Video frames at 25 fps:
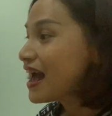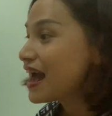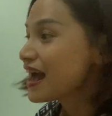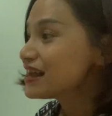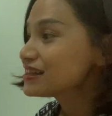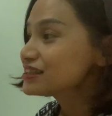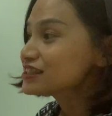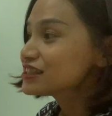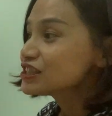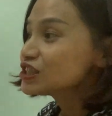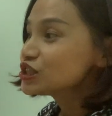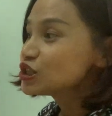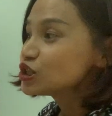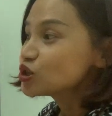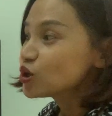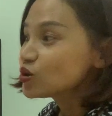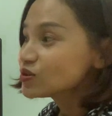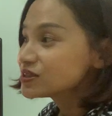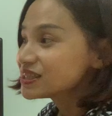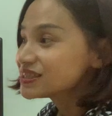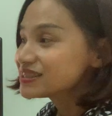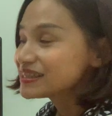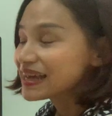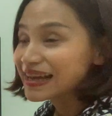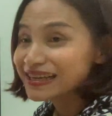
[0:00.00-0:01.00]
And just
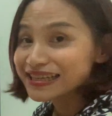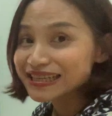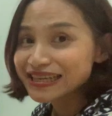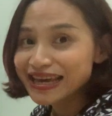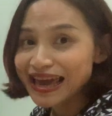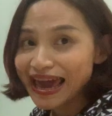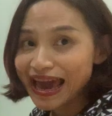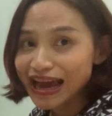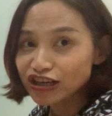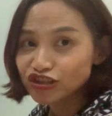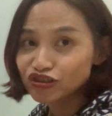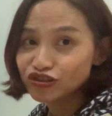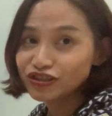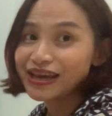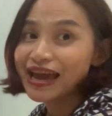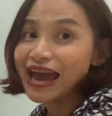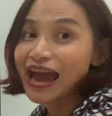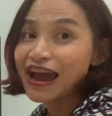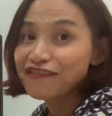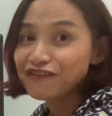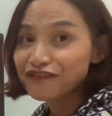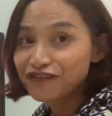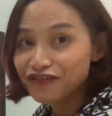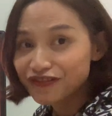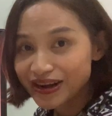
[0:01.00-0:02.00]
noted that he actually
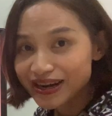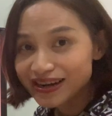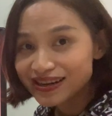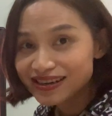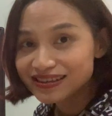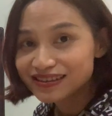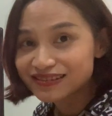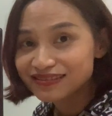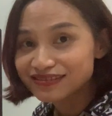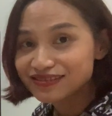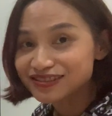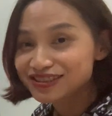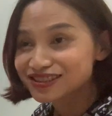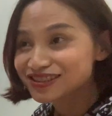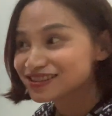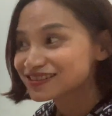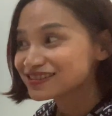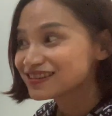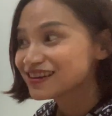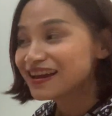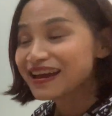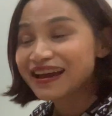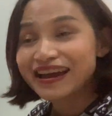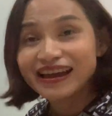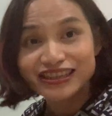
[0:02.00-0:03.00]
has
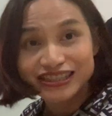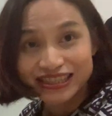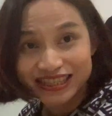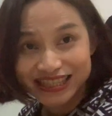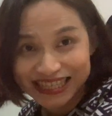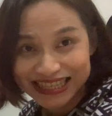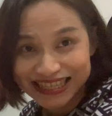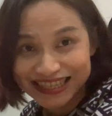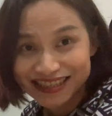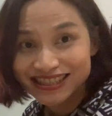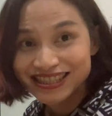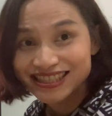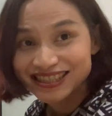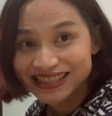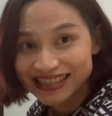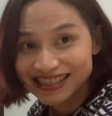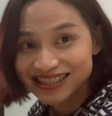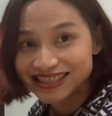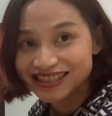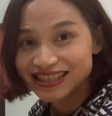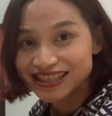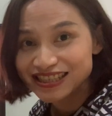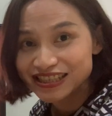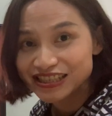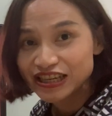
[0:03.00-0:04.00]
wrinkles as in a
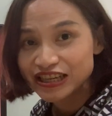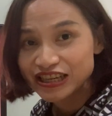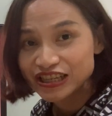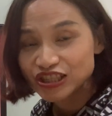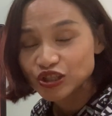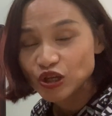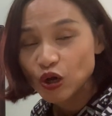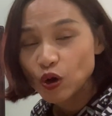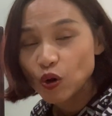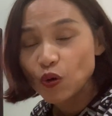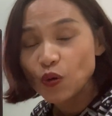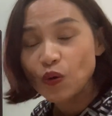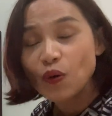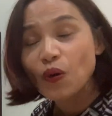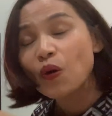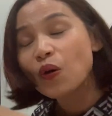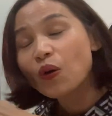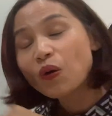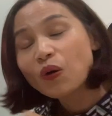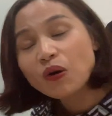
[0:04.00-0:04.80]
16-year-old.